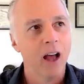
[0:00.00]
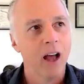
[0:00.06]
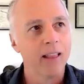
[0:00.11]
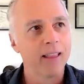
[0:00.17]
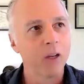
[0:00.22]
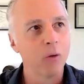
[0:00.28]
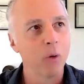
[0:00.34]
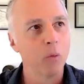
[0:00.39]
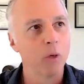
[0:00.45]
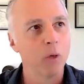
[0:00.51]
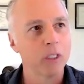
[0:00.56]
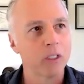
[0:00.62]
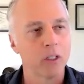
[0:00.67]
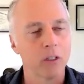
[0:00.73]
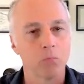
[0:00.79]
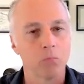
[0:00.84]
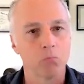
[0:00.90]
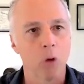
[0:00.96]
I think we went
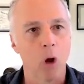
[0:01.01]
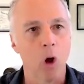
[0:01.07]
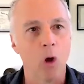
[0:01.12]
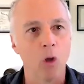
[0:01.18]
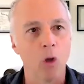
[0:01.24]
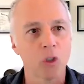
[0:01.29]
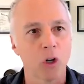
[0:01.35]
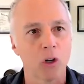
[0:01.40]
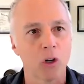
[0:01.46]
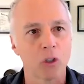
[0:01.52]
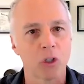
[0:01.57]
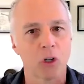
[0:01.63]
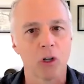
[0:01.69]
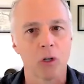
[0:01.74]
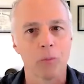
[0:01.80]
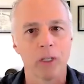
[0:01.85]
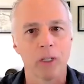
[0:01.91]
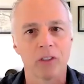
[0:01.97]
to all-star
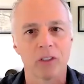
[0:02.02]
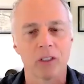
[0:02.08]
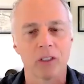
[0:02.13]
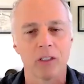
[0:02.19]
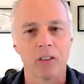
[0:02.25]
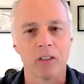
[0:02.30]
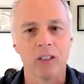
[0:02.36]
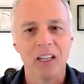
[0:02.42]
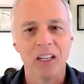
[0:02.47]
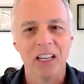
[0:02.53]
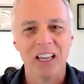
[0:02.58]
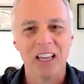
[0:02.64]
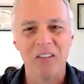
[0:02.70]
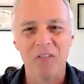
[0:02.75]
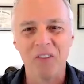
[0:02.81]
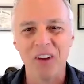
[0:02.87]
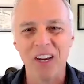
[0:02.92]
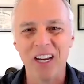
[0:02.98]
tournaments in
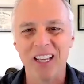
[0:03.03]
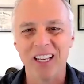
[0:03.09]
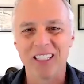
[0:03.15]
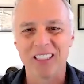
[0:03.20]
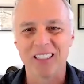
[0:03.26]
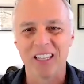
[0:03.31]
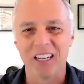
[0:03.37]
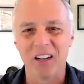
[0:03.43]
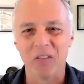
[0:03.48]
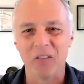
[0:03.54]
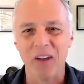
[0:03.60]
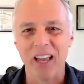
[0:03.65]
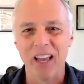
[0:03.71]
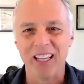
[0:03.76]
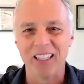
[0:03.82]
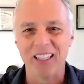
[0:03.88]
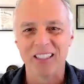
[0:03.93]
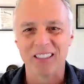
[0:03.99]
Phoenix and in
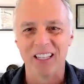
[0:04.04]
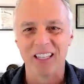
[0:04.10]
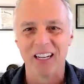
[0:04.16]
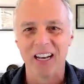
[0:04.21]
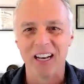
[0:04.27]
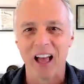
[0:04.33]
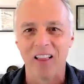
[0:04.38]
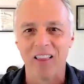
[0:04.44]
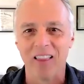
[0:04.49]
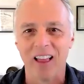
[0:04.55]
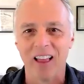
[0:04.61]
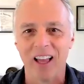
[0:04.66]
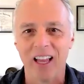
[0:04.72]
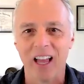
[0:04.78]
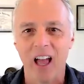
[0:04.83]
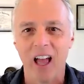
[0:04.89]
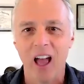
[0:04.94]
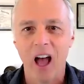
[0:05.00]
Vegas and in
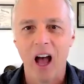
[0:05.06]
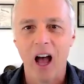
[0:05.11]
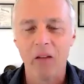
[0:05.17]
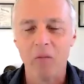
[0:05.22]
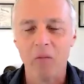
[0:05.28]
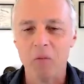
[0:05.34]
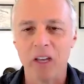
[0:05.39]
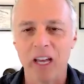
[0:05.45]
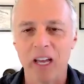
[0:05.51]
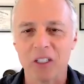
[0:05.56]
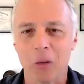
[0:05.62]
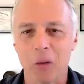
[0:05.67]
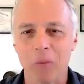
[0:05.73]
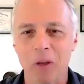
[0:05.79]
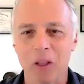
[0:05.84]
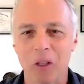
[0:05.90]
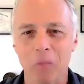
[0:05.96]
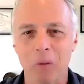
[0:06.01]
LA. You got to
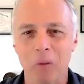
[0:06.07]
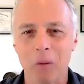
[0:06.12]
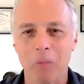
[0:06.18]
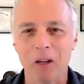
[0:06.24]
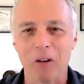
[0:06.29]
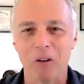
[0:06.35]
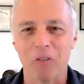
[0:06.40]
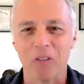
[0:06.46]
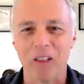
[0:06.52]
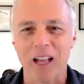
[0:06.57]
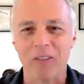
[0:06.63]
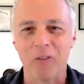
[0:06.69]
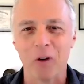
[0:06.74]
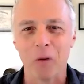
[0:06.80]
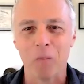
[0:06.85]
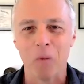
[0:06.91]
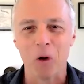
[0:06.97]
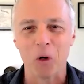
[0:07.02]
tell me a little bit about your flag
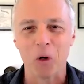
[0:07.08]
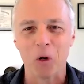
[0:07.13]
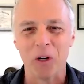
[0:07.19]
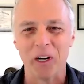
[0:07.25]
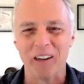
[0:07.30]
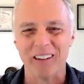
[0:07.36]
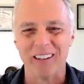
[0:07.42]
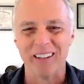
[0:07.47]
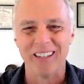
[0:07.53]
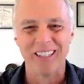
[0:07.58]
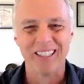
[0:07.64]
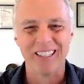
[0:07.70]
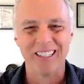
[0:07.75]
football career.